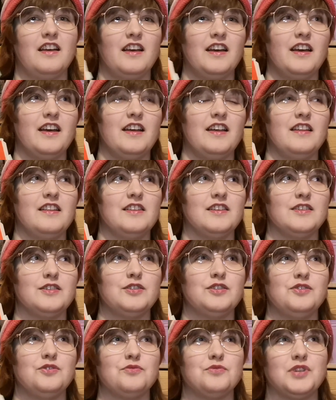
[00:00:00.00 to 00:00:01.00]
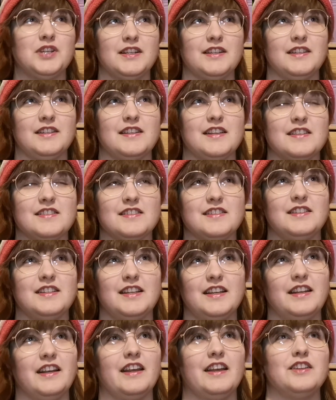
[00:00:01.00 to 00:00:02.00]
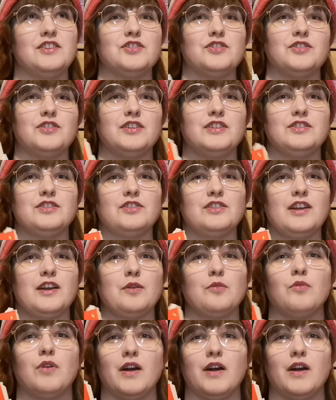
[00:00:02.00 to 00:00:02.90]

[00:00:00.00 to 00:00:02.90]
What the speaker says: And you read it as a teenager and you're like,